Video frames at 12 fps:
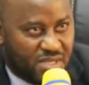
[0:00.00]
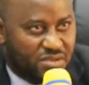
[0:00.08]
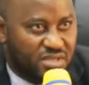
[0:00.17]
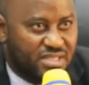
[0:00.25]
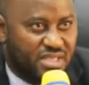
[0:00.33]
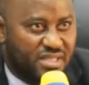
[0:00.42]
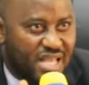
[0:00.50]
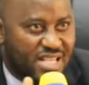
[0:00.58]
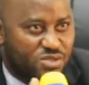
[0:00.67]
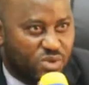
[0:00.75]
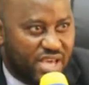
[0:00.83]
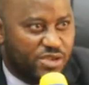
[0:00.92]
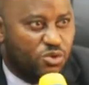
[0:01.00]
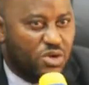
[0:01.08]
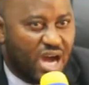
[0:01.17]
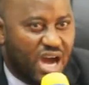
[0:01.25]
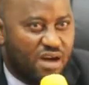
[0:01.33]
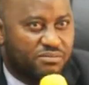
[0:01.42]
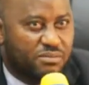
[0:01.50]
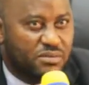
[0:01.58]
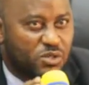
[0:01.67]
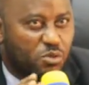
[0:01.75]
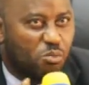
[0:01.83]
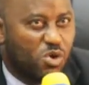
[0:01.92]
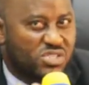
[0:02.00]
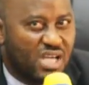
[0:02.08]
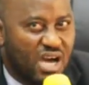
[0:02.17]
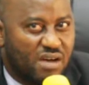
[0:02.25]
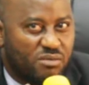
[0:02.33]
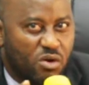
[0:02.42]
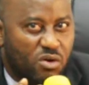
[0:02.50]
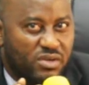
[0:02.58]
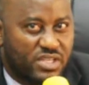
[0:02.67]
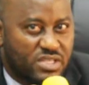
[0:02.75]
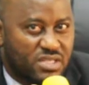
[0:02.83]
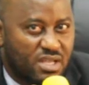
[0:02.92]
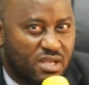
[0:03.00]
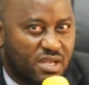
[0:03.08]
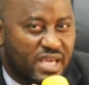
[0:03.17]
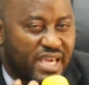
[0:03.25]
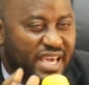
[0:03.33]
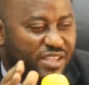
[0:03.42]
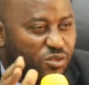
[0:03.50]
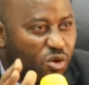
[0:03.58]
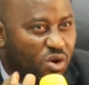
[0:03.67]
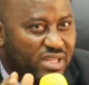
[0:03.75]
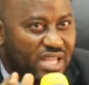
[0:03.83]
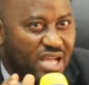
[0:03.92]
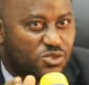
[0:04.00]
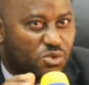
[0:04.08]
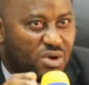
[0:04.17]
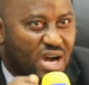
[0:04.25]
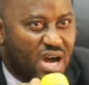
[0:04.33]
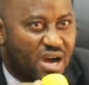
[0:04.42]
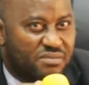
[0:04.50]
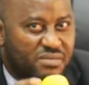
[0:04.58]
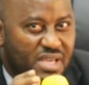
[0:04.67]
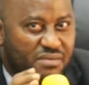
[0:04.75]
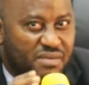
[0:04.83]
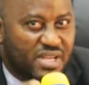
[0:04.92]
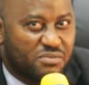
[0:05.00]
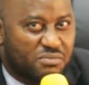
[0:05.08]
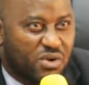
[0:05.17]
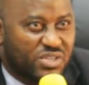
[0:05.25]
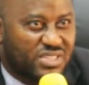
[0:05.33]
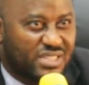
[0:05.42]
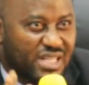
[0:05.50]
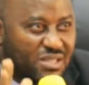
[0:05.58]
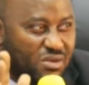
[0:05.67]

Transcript: You see, that's why you must have all these in order to have a very functional